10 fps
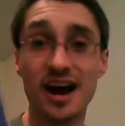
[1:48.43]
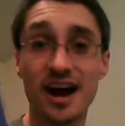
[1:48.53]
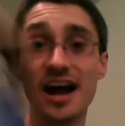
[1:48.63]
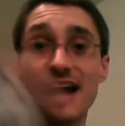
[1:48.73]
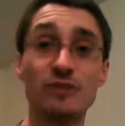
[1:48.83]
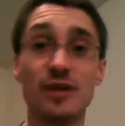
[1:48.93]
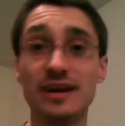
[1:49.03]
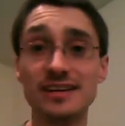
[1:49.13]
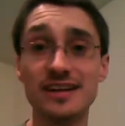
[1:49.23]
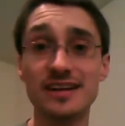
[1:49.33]
Hi
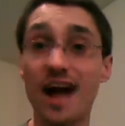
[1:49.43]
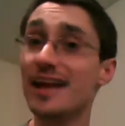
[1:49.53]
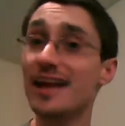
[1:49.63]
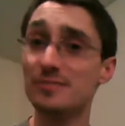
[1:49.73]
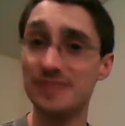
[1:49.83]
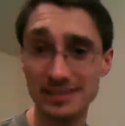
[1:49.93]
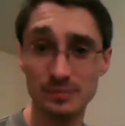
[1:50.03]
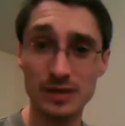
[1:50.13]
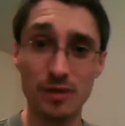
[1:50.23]
everybody, I am Nathan P.